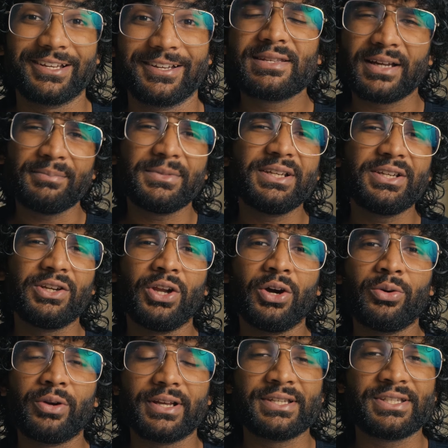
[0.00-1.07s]
Something to
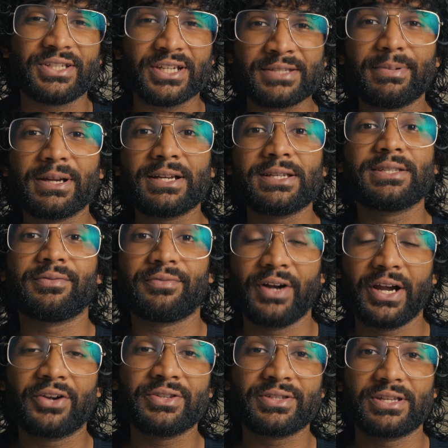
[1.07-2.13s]
note is just because a
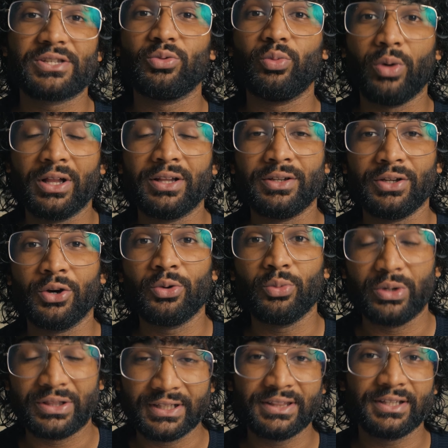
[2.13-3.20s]
fragrance is well known
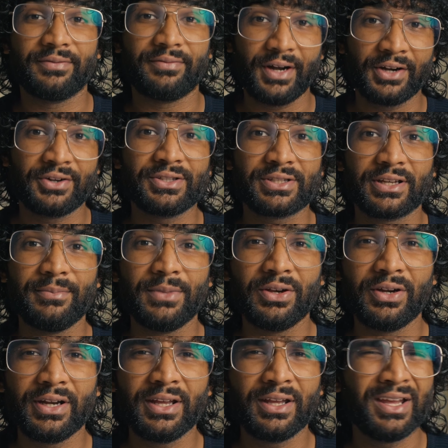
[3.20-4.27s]
within the fragrance
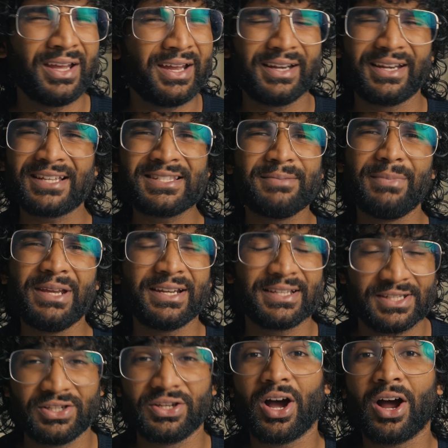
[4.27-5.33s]
community doesn't mean
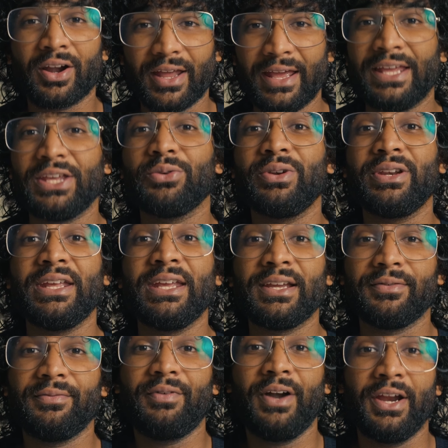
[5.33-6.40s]
it's not a unique
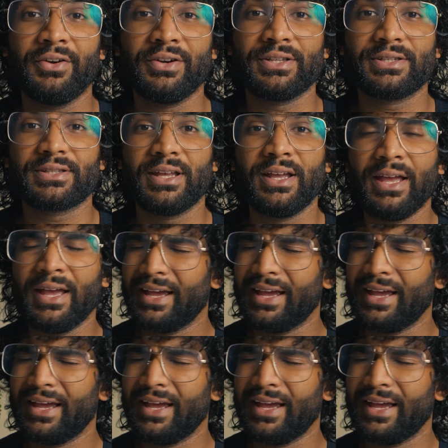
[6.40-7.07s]
fragrance.